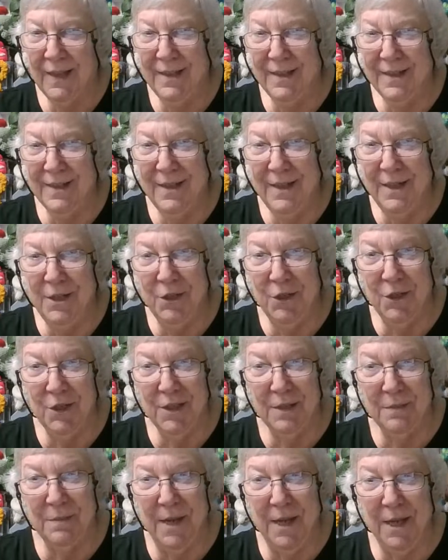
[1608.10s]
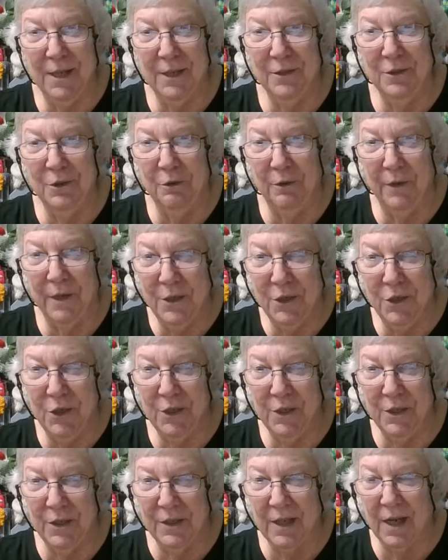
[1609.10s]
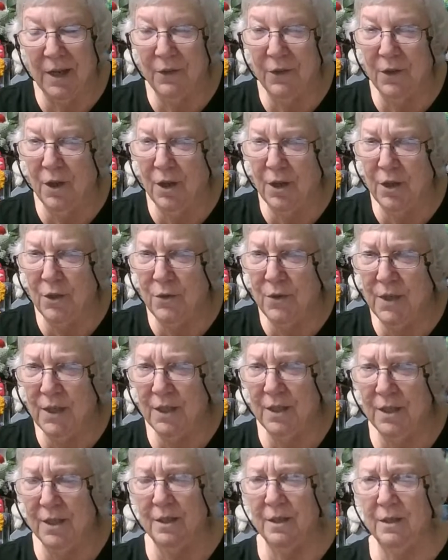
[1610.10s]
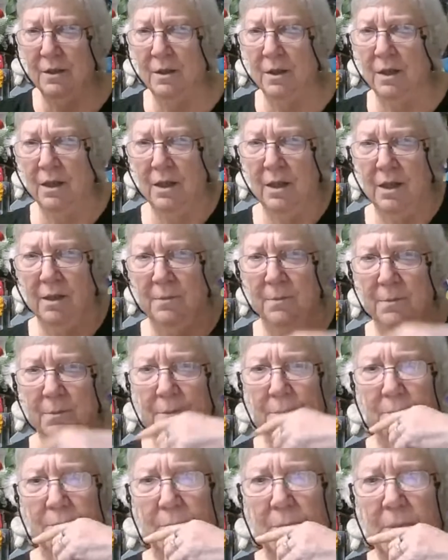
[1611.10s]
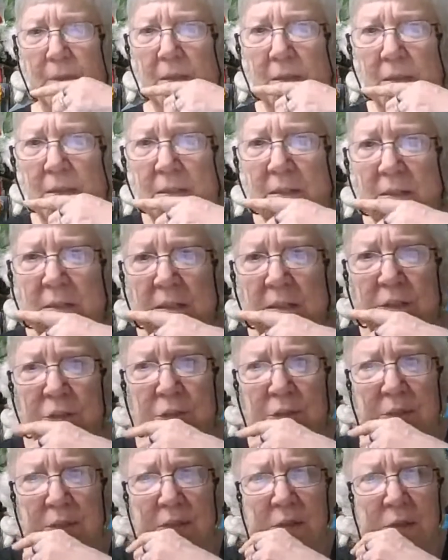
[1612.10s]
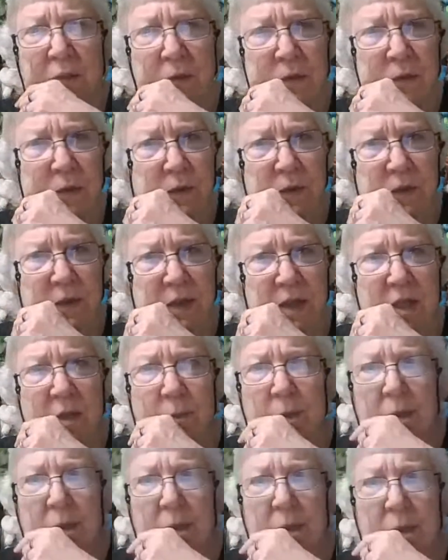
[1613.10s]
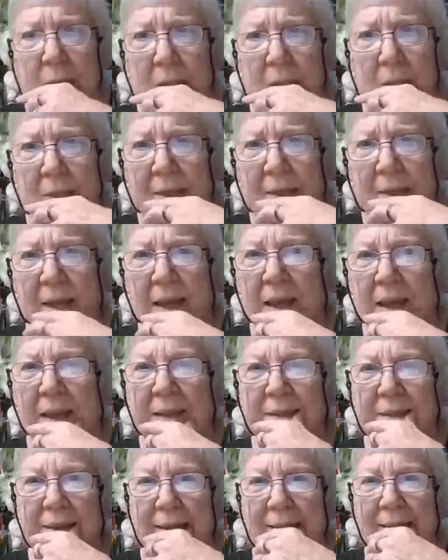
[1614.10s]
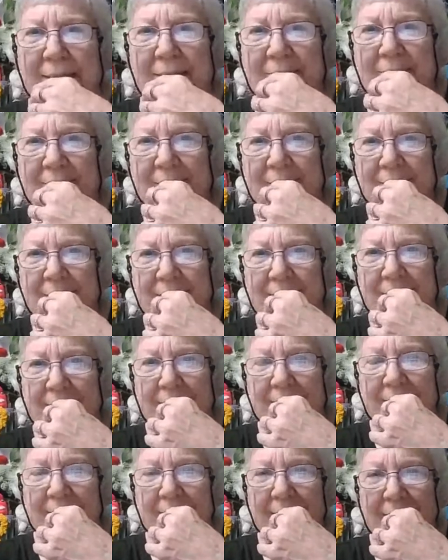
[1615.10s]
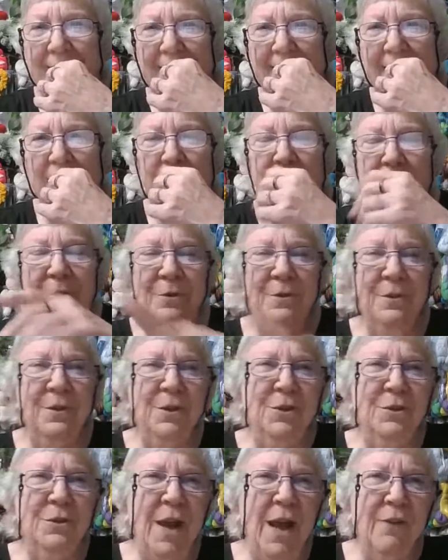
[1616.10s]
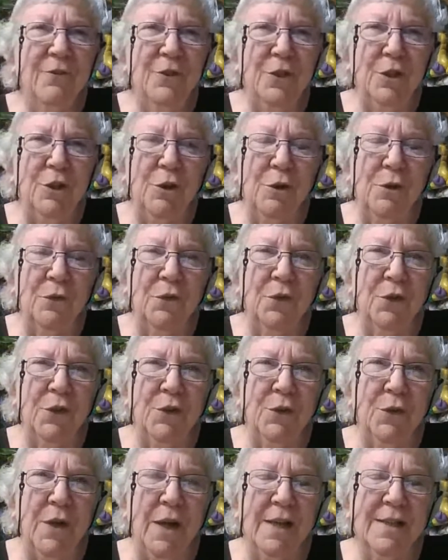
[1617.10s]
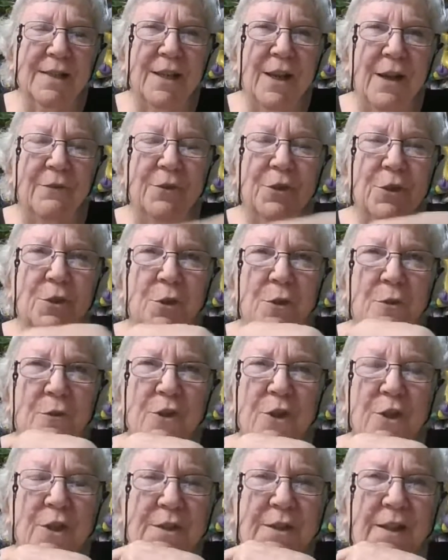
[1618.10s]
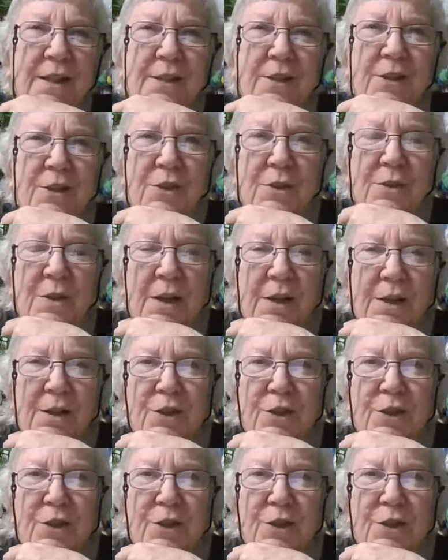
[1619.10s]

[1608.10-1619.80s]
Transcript: And Denisha's making Grinches. I thought you did, Denisha, didn't you do zebras? Hey, Len, if you have to go over, you guys, you have to go over to Len's